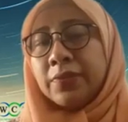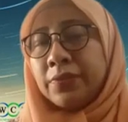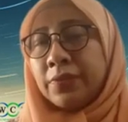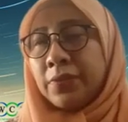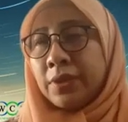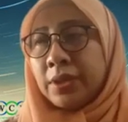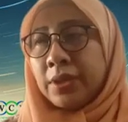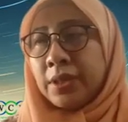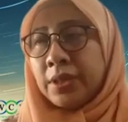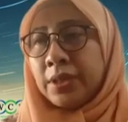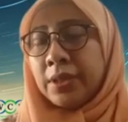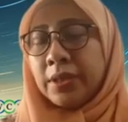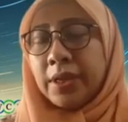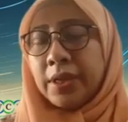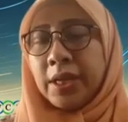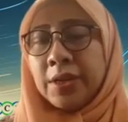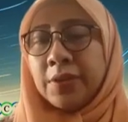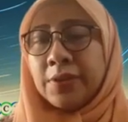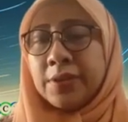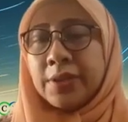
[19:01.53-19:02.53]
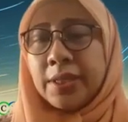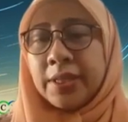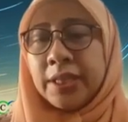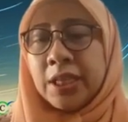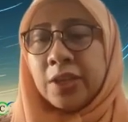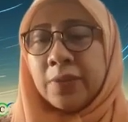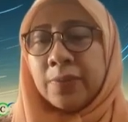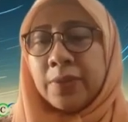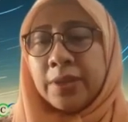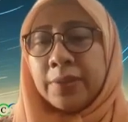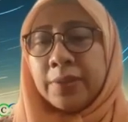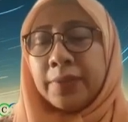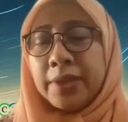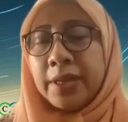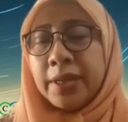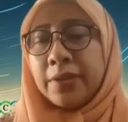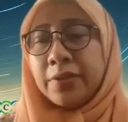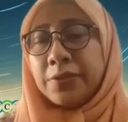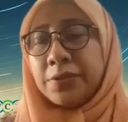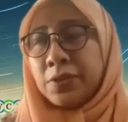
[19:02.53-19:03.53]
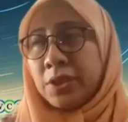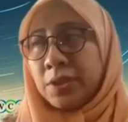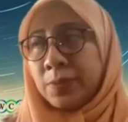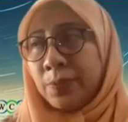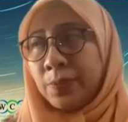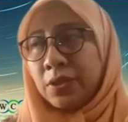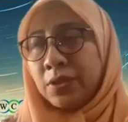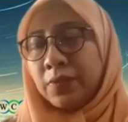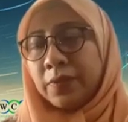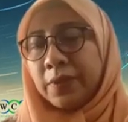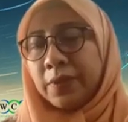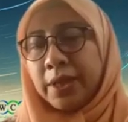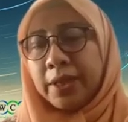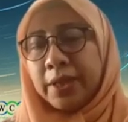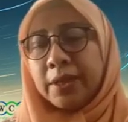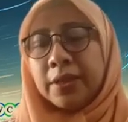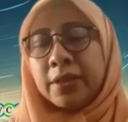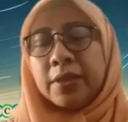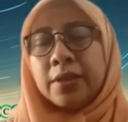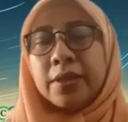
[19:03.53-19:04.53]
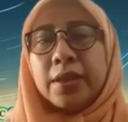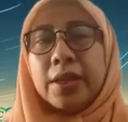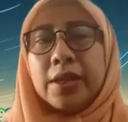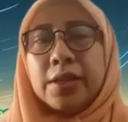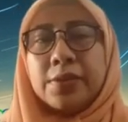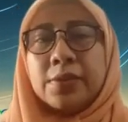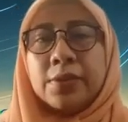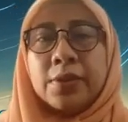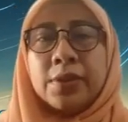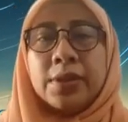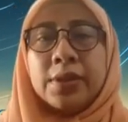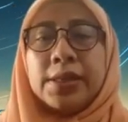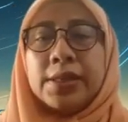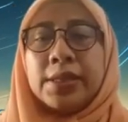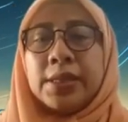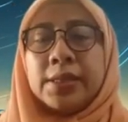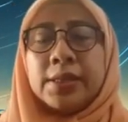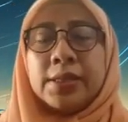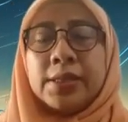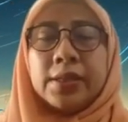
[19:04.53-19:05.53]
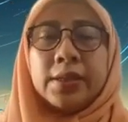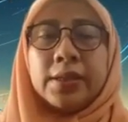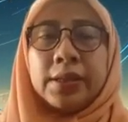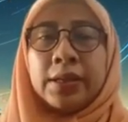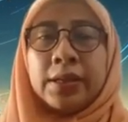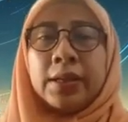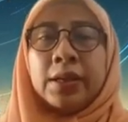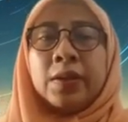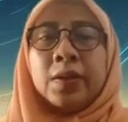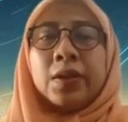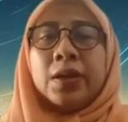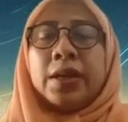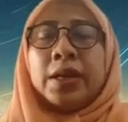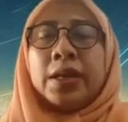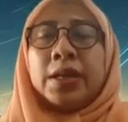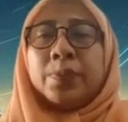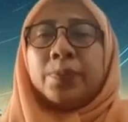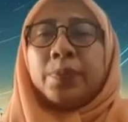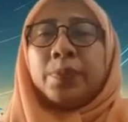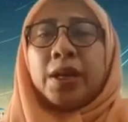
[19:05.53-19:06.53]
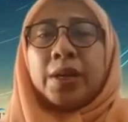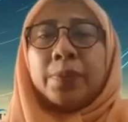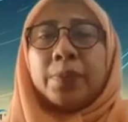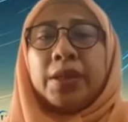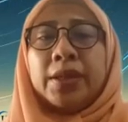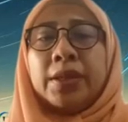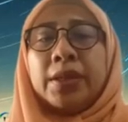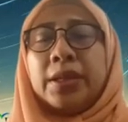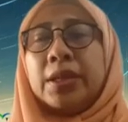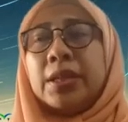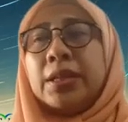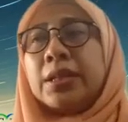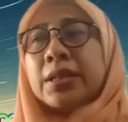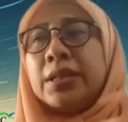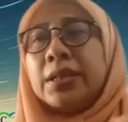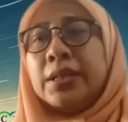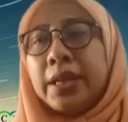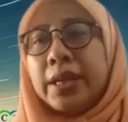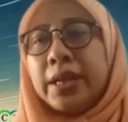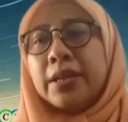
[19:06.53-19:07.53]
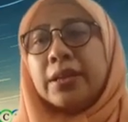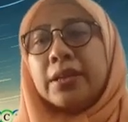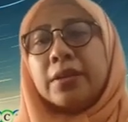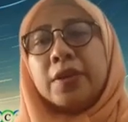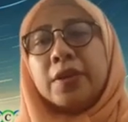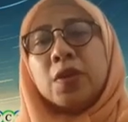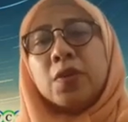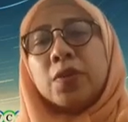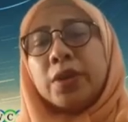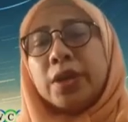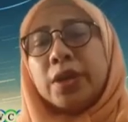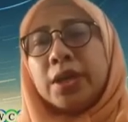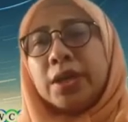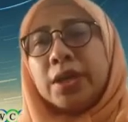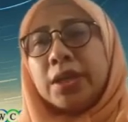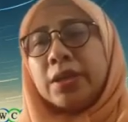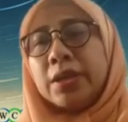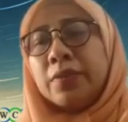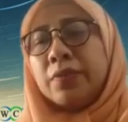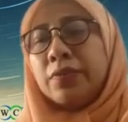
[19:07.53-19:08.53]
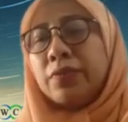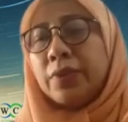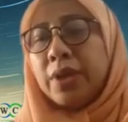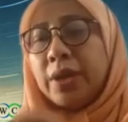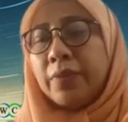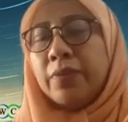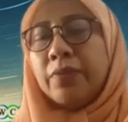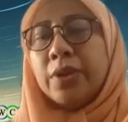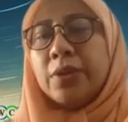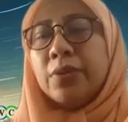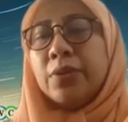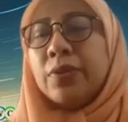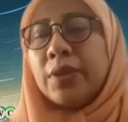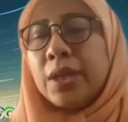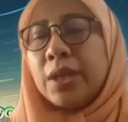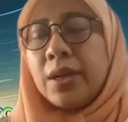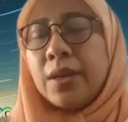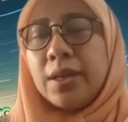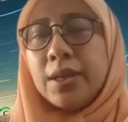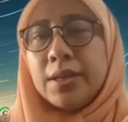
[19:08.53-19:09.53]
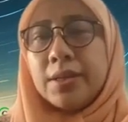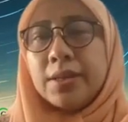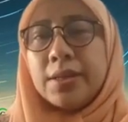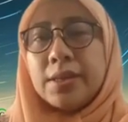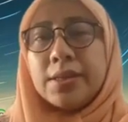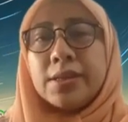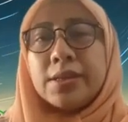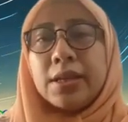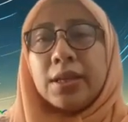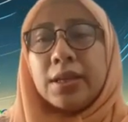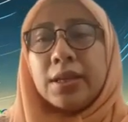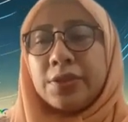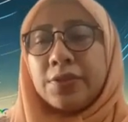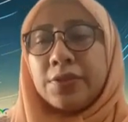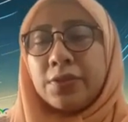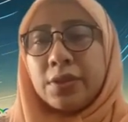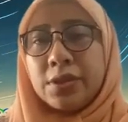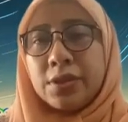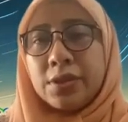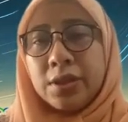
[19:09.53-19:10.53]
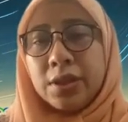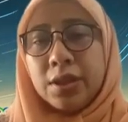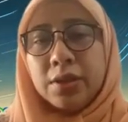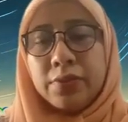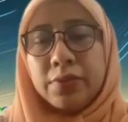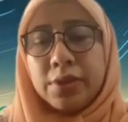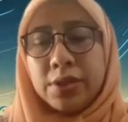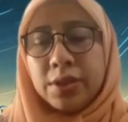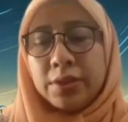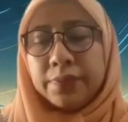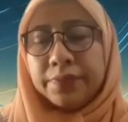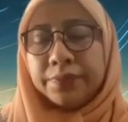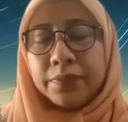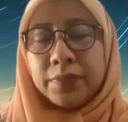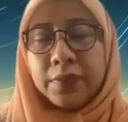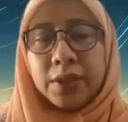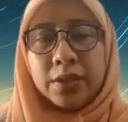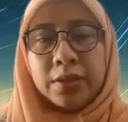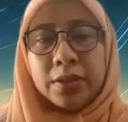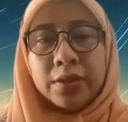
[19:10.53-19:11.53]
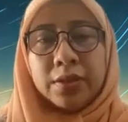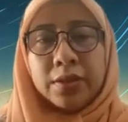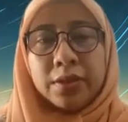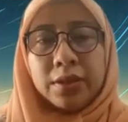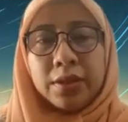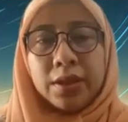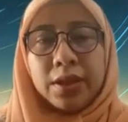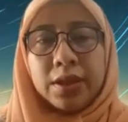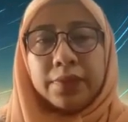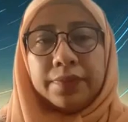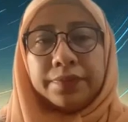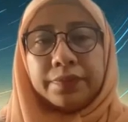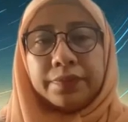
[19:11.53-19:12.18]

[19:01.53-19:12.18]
for the hydrostatic equilibrium and also speed of light. Okay, so this is all are the parameters that require when we want to calculate the stellar structure equation. Okay,